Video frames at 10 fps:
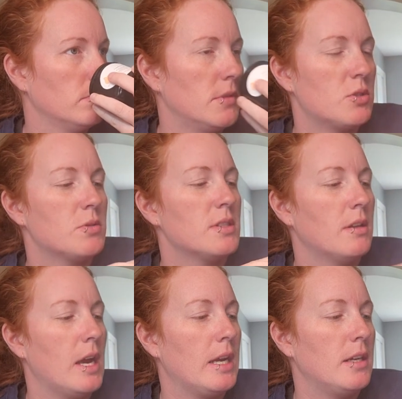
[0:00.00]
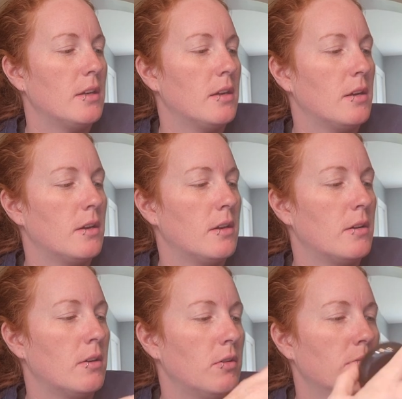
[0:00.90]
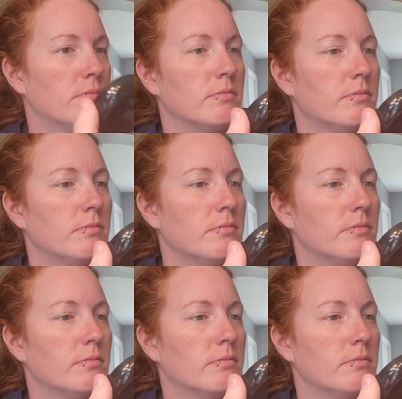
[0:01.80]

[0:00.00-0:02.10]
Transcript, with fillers: This one's light. Oh.